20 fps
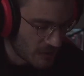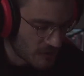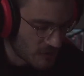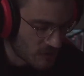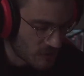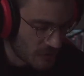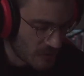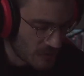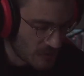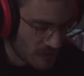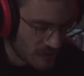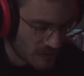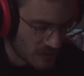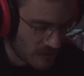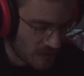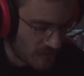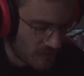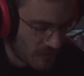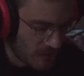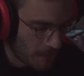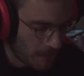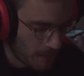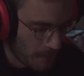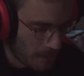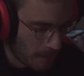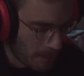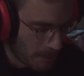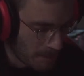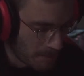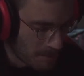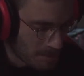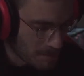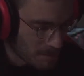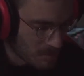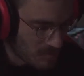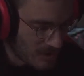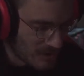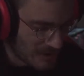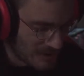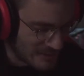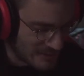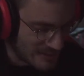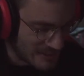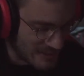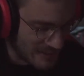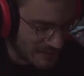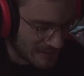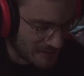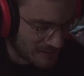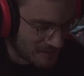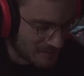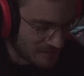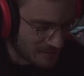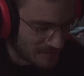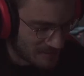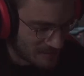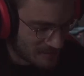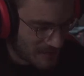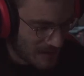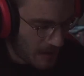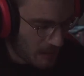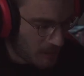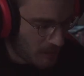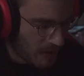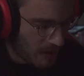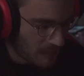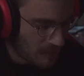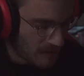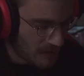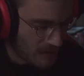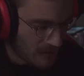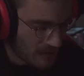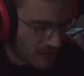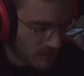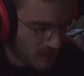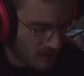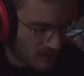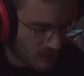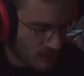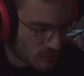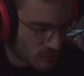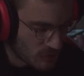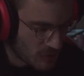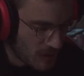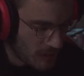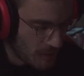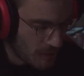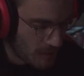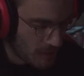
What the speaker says: screeching something. "Listen," I piped in, just to stop